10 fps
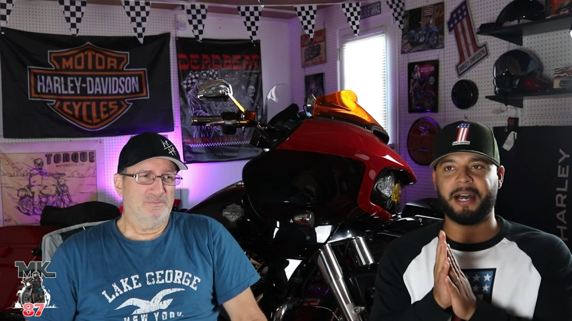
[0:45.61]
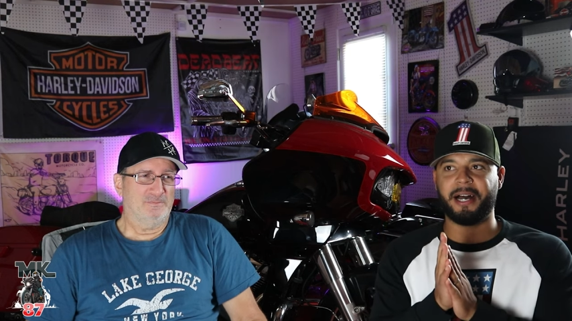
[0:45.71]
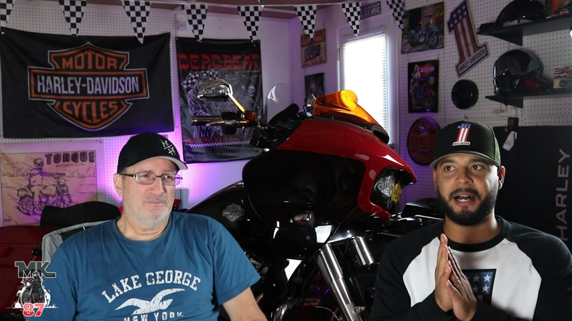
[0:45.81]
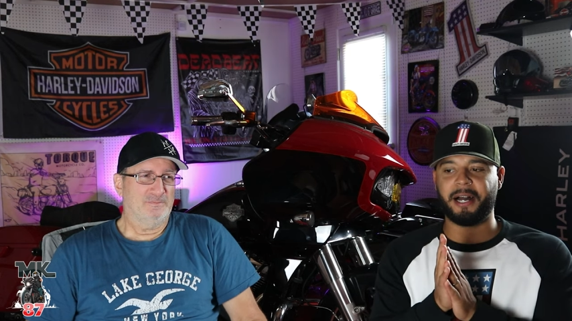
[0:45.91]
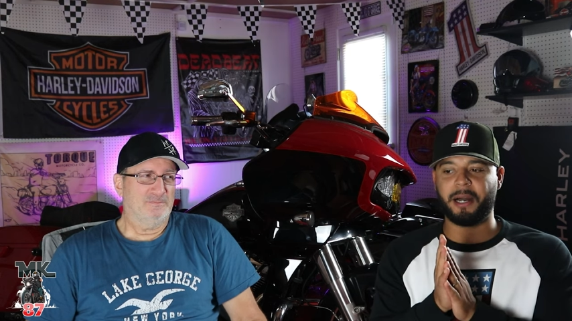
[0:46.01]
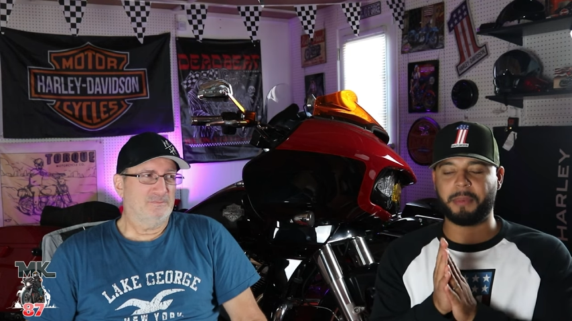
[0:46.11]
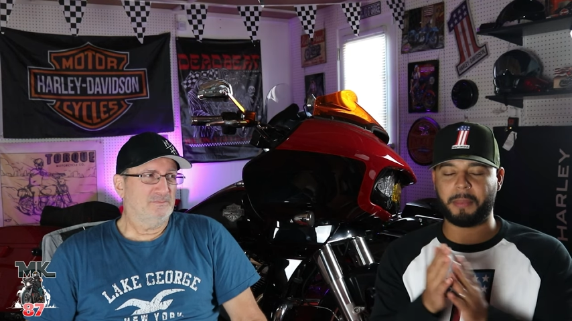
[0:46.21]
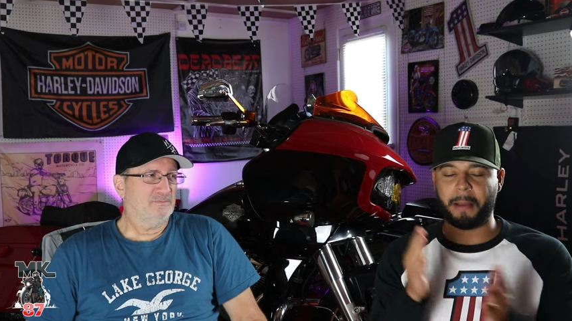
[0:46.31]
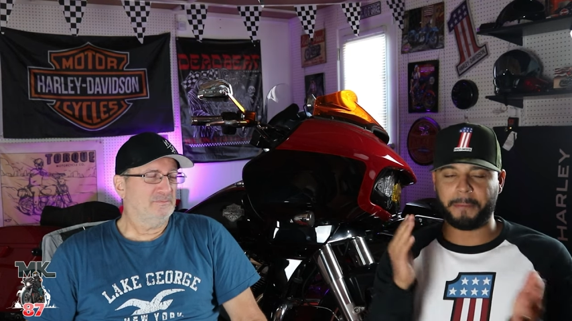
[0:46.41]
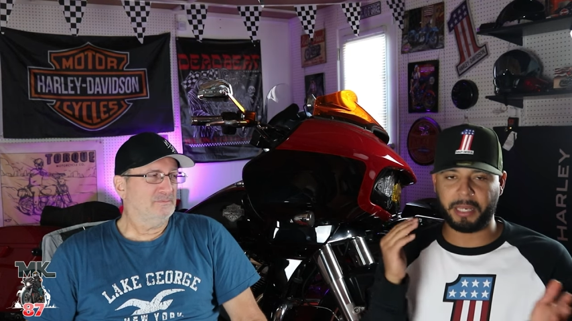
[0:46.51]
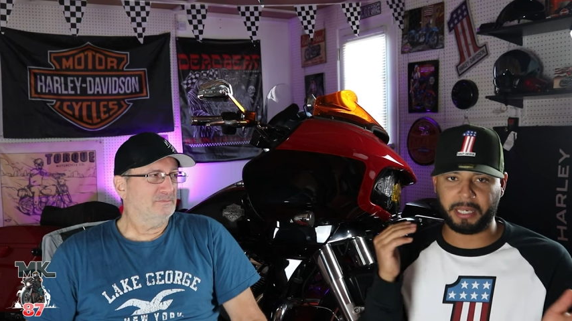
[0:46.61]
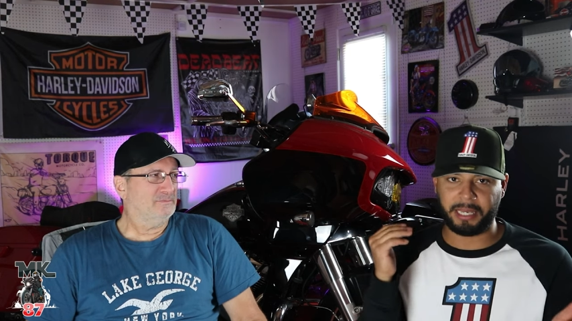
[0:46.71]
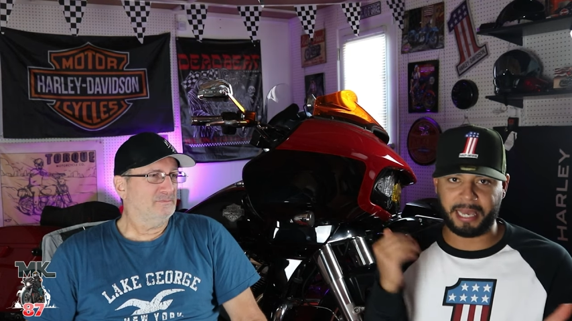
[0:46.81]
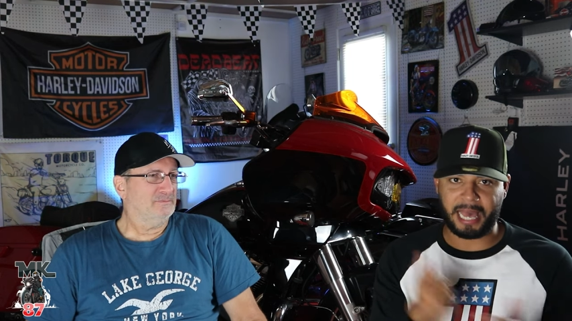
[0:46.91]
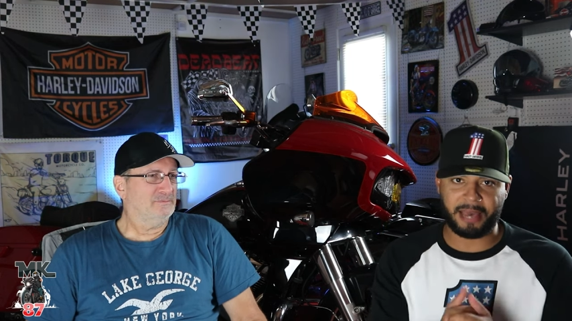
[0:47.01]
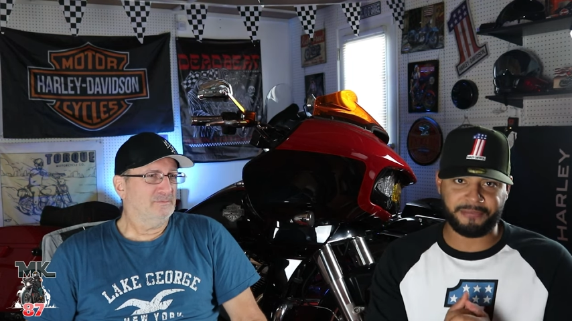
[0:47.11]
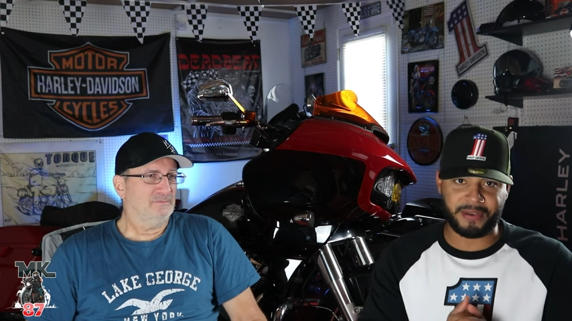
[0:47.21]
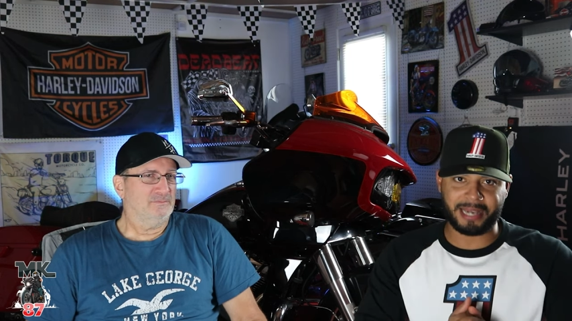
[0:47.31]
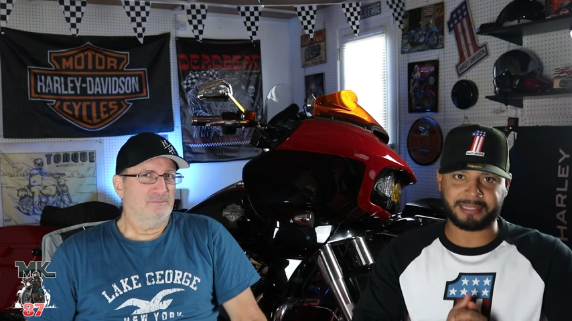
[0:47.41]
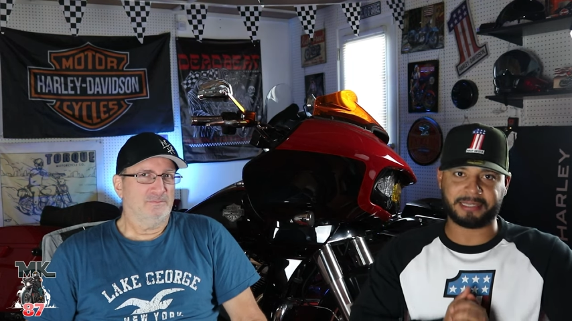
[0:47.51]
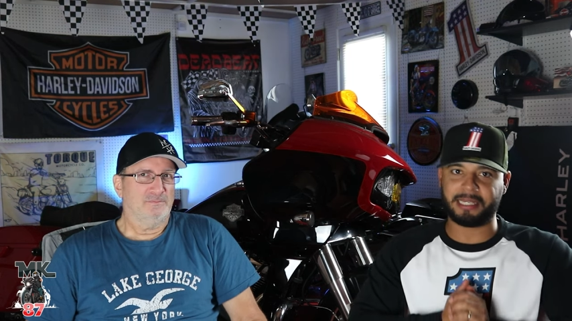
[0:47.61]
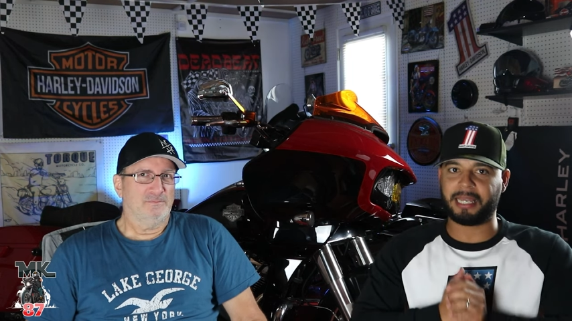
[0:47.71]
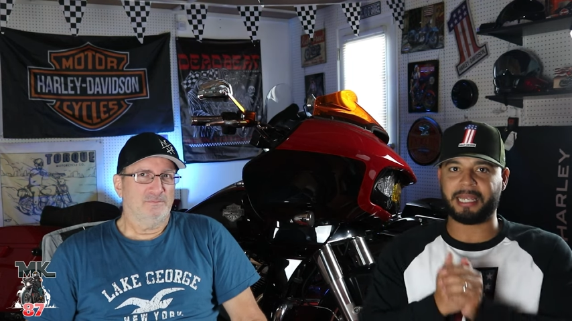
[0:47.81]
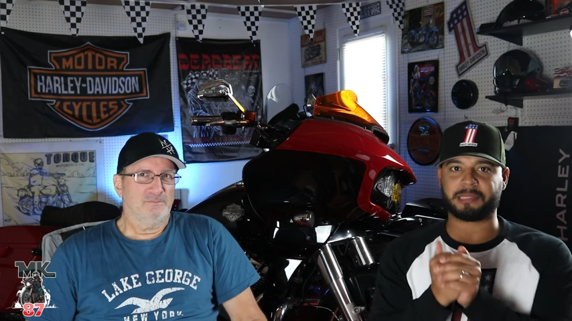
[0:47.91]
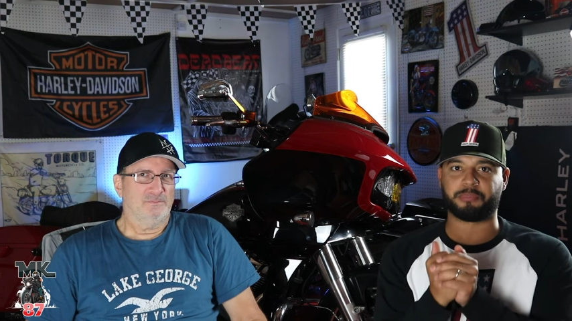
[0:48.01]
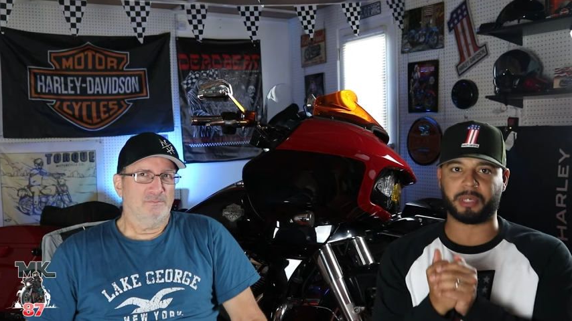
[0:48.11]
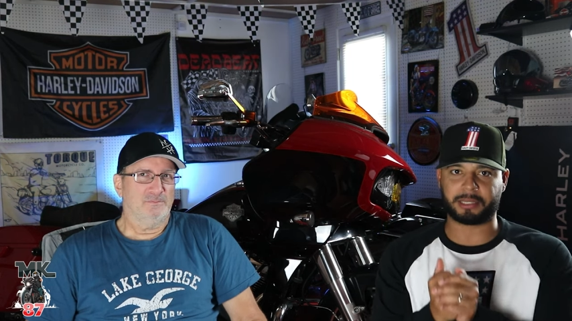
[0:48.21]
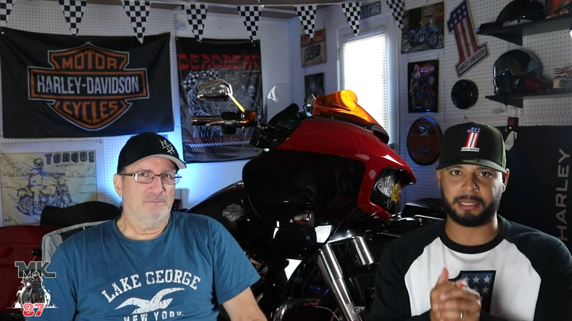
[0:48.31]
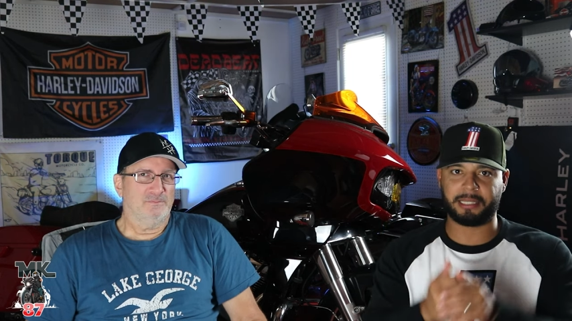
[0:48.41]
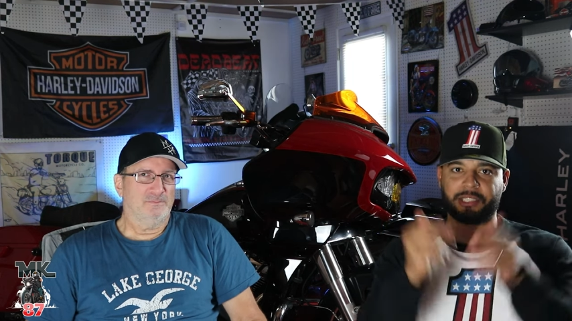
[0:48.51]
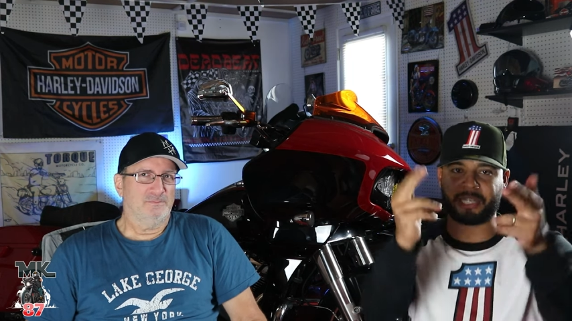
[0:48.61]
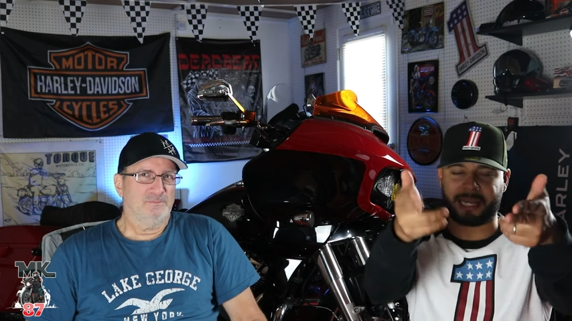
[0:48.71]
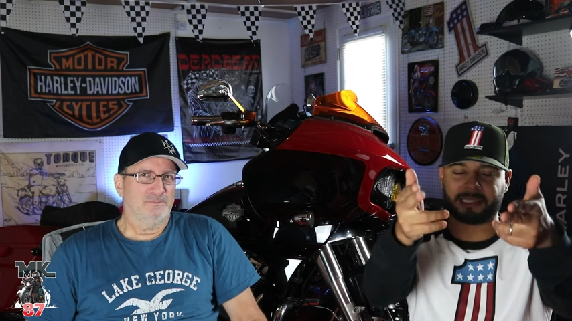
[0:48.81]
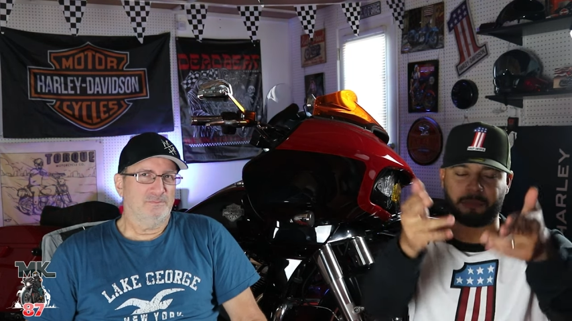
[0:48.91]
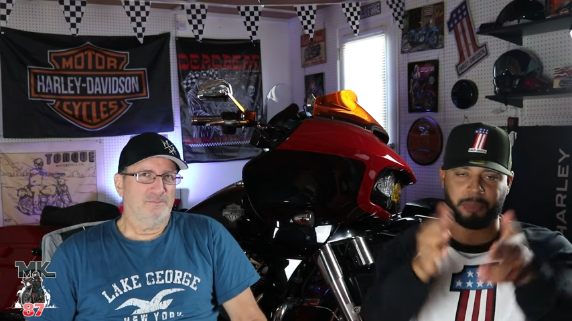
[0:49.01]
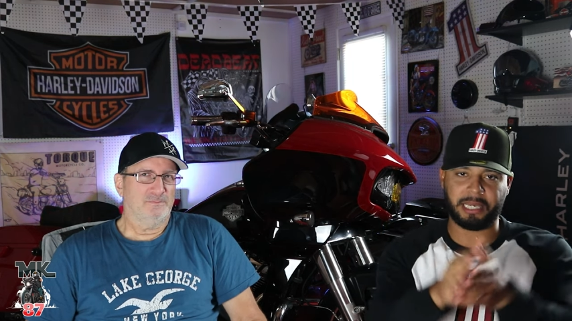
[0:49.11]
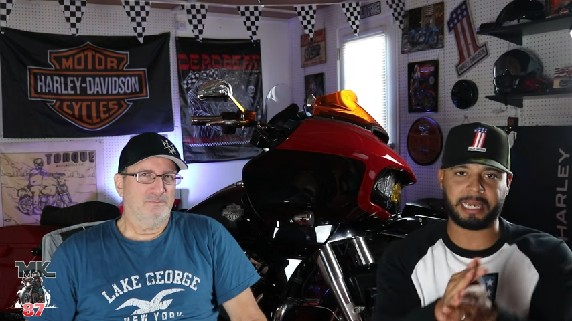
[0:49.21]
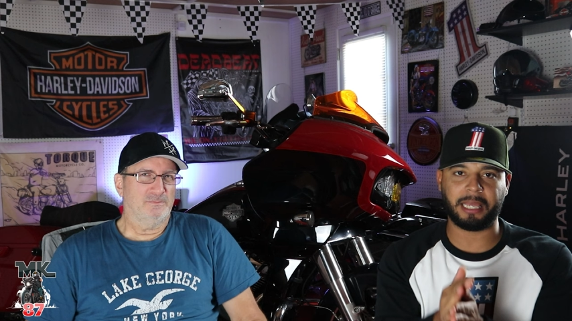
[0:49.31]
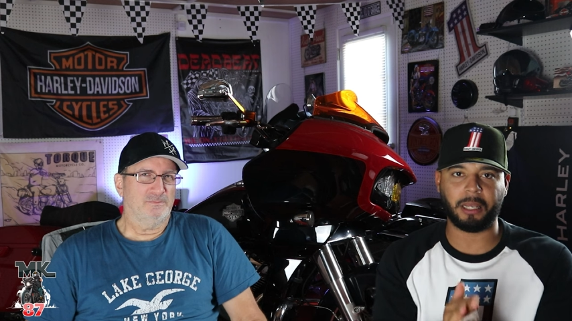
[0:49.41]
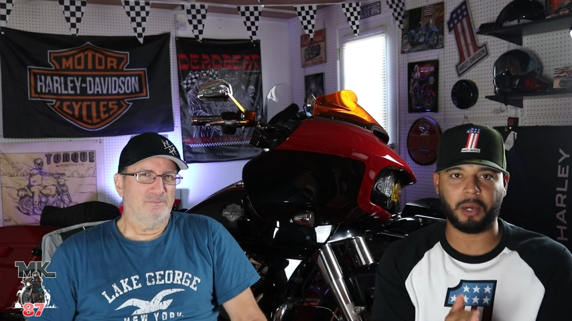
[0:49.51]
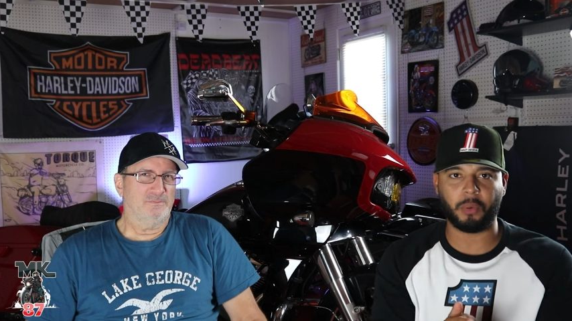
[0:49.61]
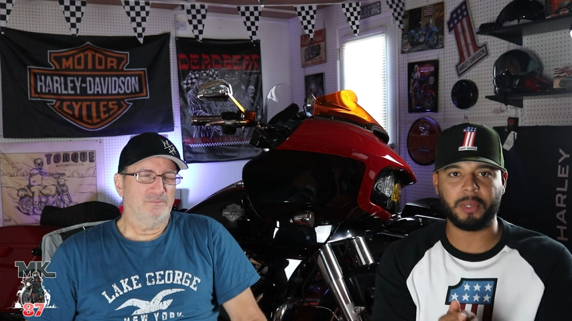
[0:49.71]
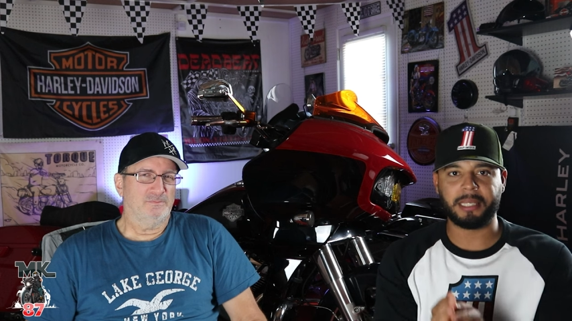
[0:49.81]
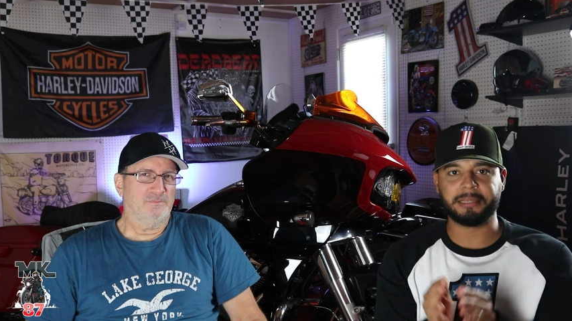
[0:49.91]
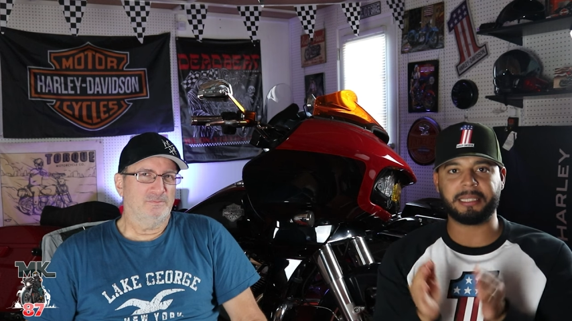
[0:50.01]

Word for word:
Speaker 1: Uh, but my buddy FXDLS Brooklyn, shout out to BK Low,